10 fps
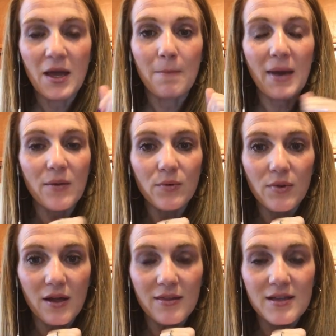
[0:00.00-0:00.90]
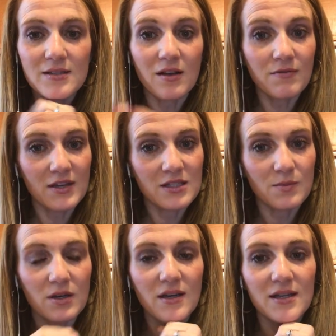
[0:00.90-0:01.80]
My rule on this on
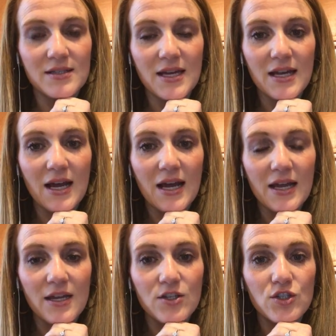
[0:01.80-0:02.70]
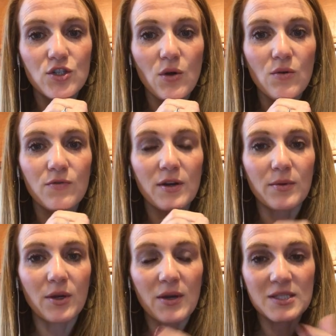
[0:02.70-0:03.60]
Facebook is that I don't friend
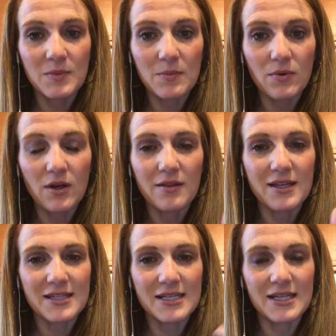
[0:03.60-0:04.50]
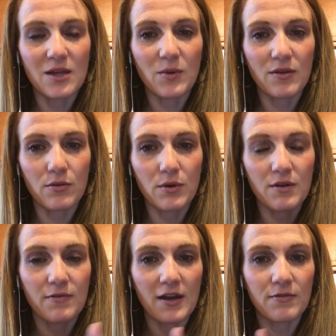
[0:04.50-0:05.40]
request people unless I see that we have 3 to
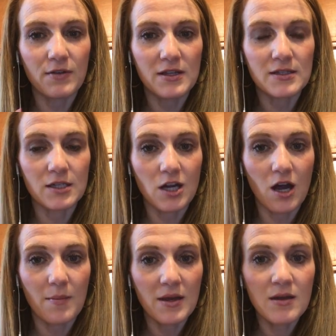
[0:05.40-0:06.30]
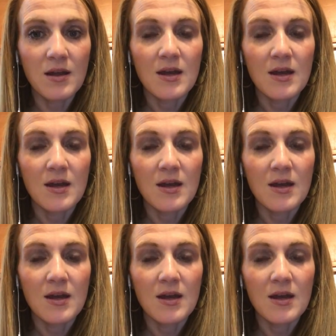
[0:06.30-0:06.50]
5 friends in common,